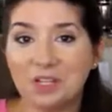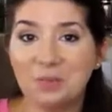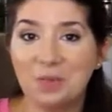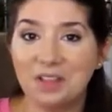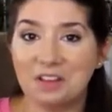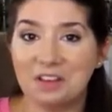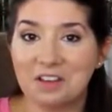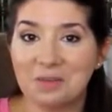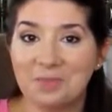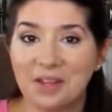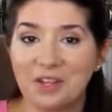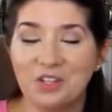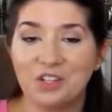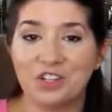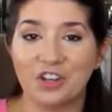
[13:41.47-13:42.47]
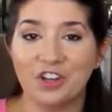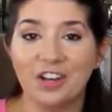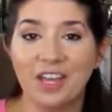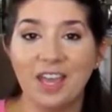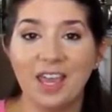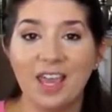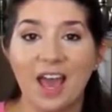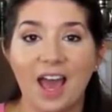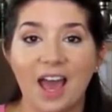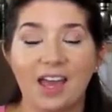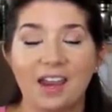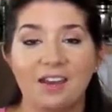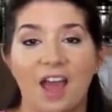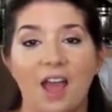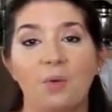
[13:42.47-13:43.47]
Wish me luck on my journey,
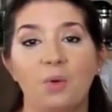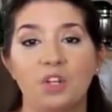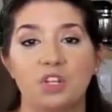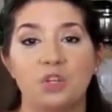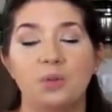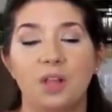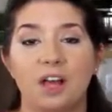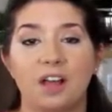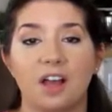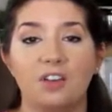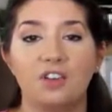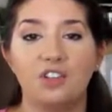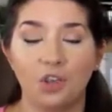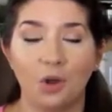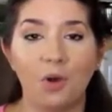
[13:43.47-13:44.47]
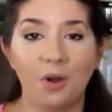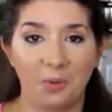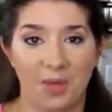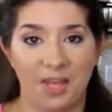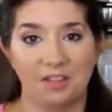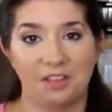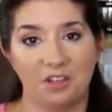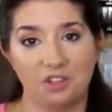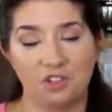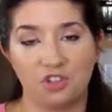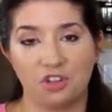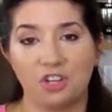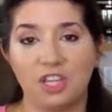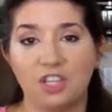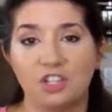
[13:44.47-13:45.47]
and I wish you luck on your weight loss journey.